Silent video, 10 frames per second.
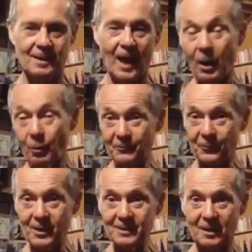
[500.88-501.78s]
Our
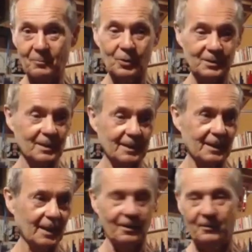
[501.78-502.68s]
friends are mostly,
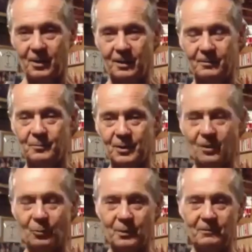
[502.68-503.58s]
you
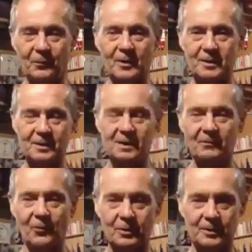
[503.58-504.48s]
know, in 30s and
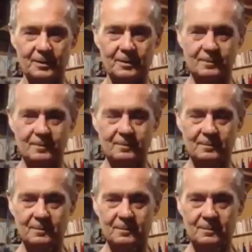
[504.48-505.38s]
40s.
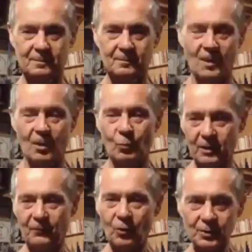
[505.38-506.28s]
We
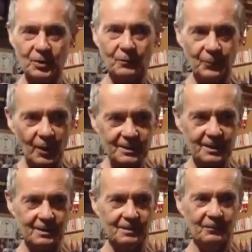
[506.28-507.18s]
have also friends
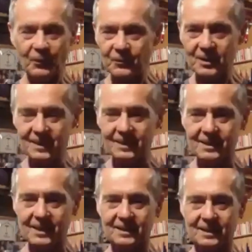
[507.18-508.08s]
in 50s and
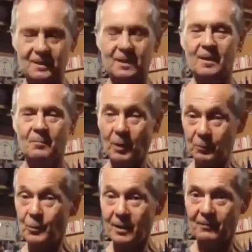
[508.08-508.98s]
60s,
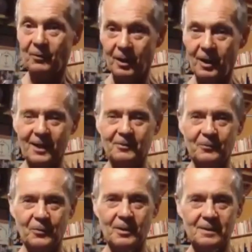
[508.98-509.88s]
but we have a lot
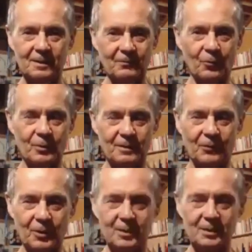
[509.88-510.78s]
of friends in
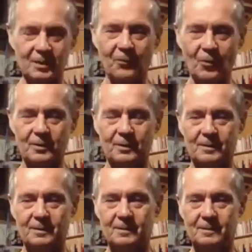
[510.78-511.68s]
30s and
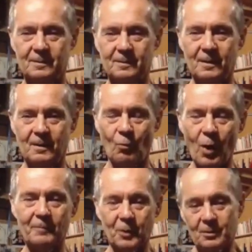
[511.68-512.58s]
40s.
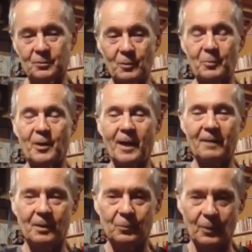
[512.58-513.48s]
Why? Because we
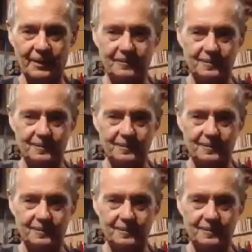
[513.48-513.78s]
behave that way.